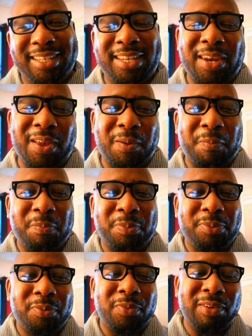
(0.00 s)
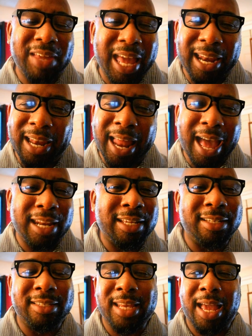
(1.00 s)
You know, we've had a lot of
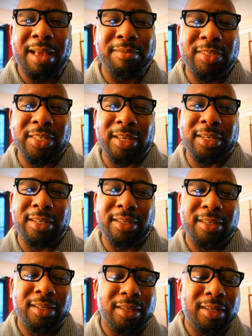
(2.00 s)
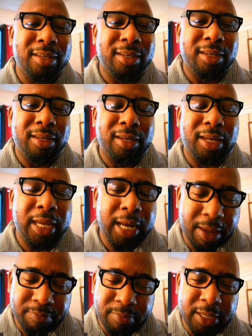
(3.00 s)
good times, son. And
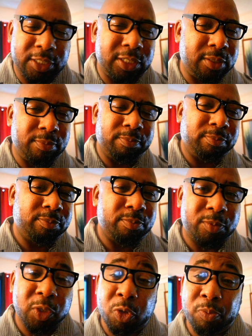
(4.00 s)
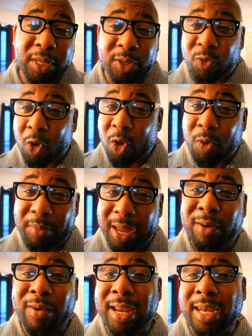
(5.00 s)
I miss you. You'll be a grown
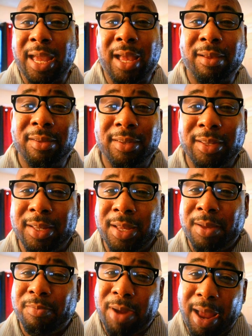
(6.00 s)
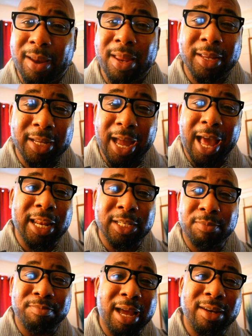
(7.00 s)
man right now. Probably in
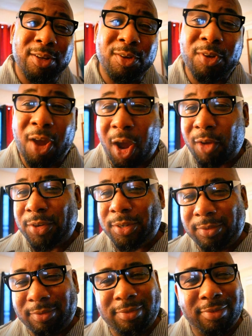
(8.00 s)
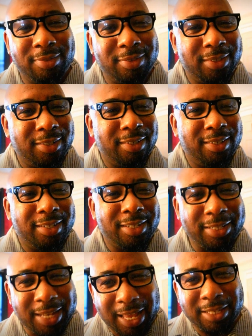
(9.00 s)
college, about to go to Harvard.
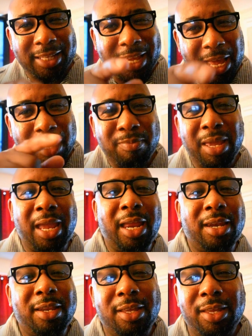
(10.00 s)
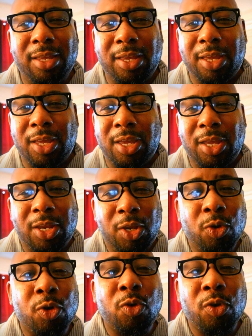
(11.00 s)
Because that's the kind of man
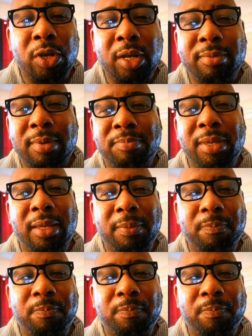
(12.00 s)
you're growing up to be.